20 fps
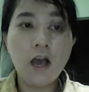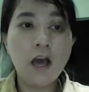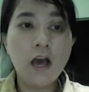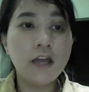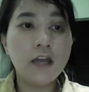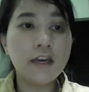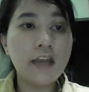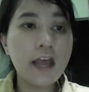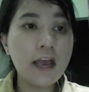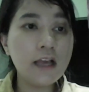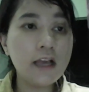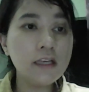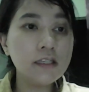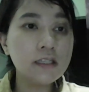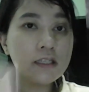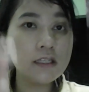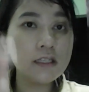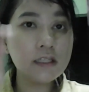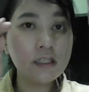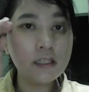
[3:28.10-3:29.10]

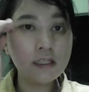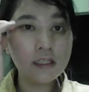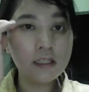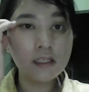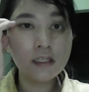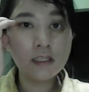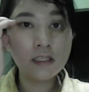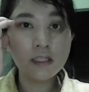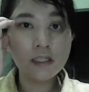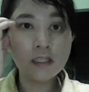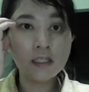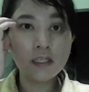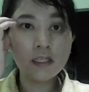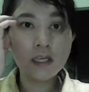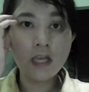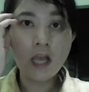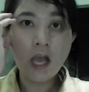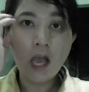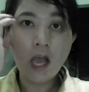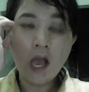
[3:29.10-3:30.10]
Next,
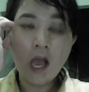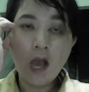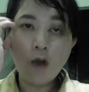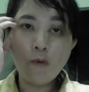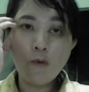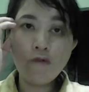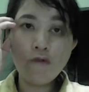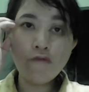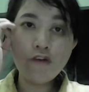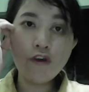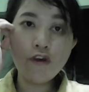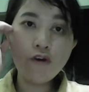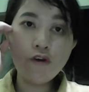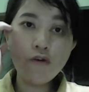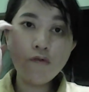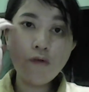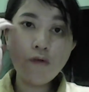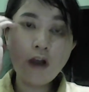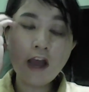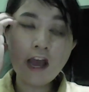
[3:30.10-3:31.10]
we
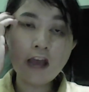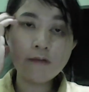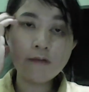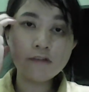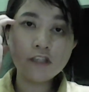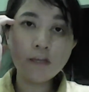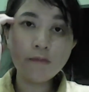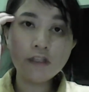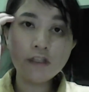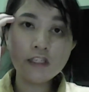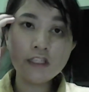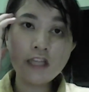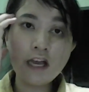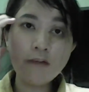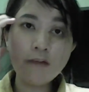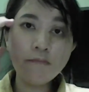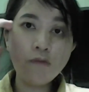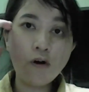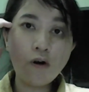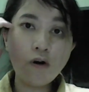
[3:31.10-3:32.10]
will have some
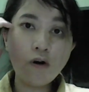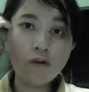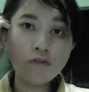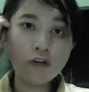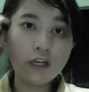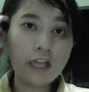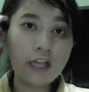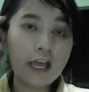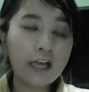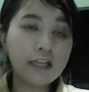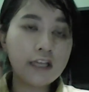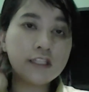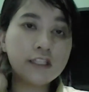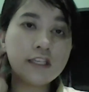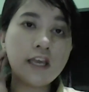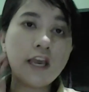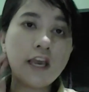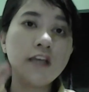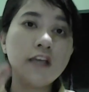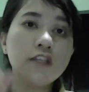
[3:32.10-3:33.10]
example
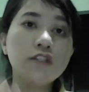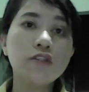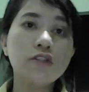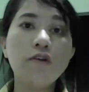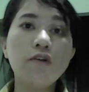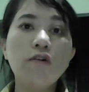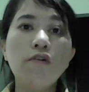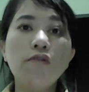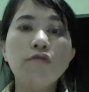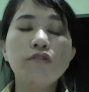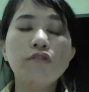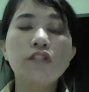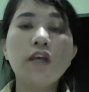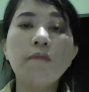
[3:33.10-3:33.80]
relating to